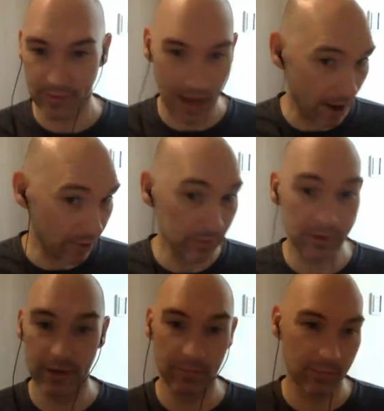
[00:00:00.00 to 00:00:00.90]
hound
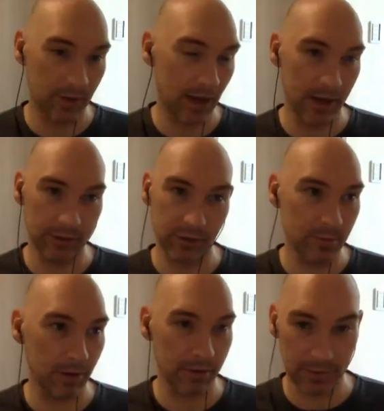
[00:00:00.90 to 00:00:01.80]
them. It took
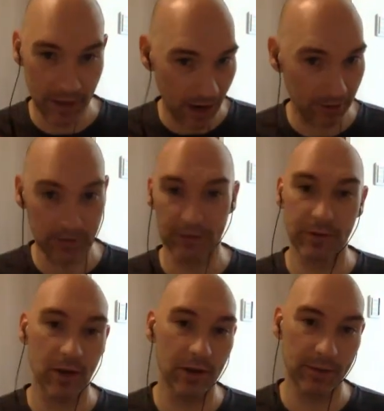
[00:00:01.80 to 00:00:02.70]
about 3 hours of
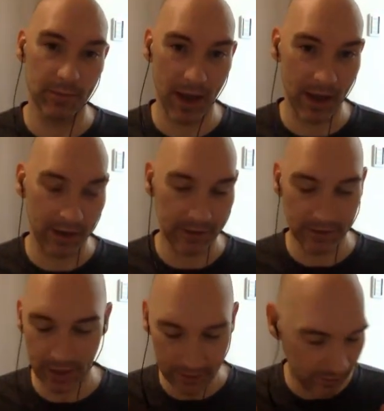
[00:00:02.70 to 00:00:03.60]
calling back, and